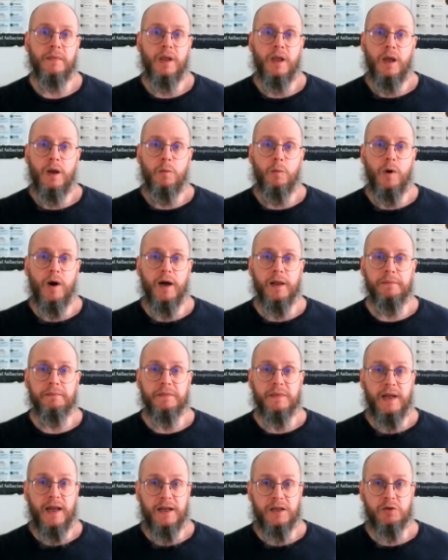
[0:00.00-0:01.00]
while
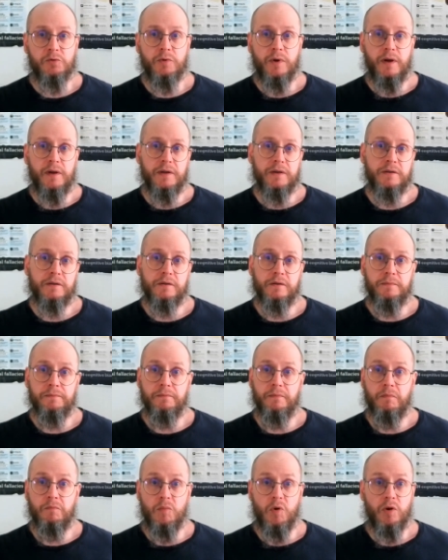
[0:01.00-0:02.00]
naturalists
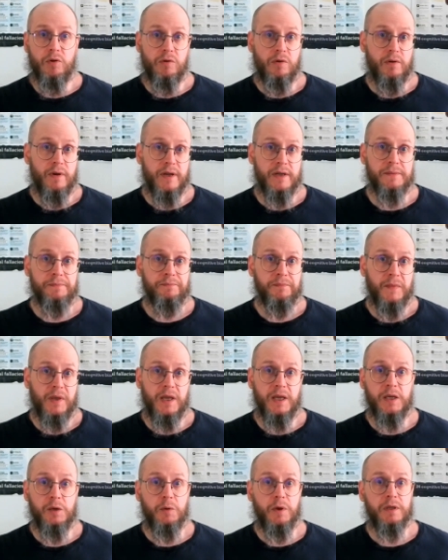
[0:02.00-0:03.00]
more or less
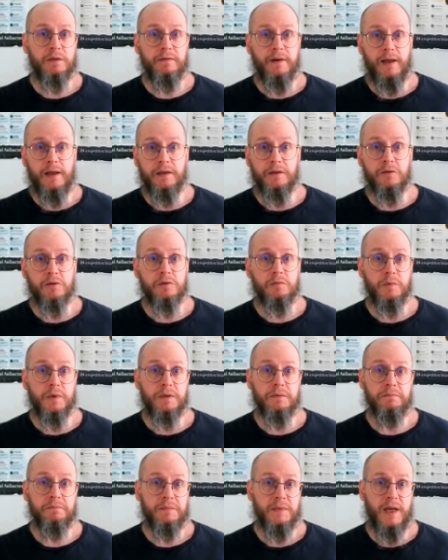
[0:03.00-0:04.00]
equate values with
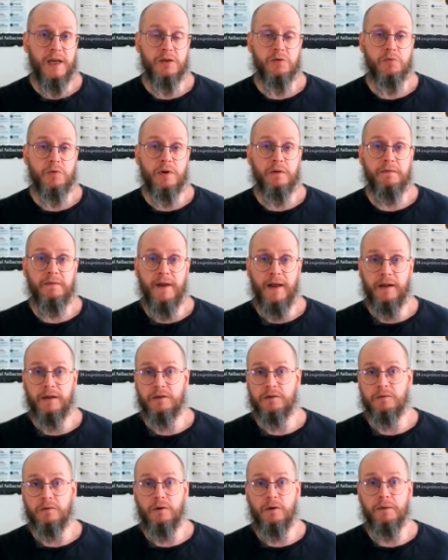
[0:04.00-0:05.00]
natural
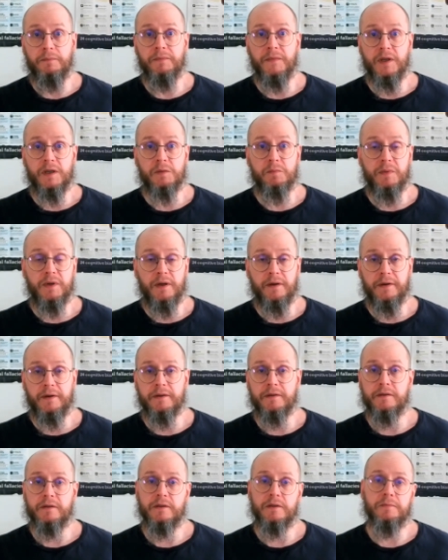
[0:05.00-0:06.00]
facts or
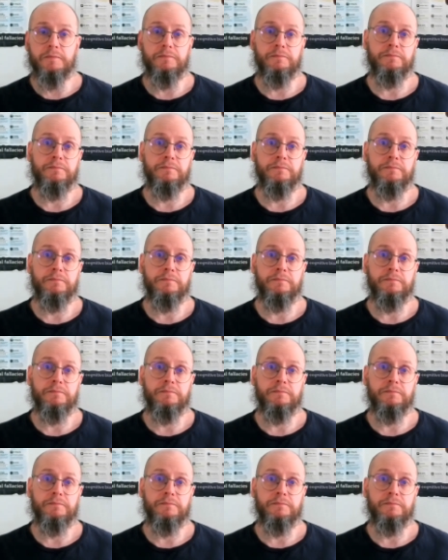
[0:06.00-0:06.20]
experiences.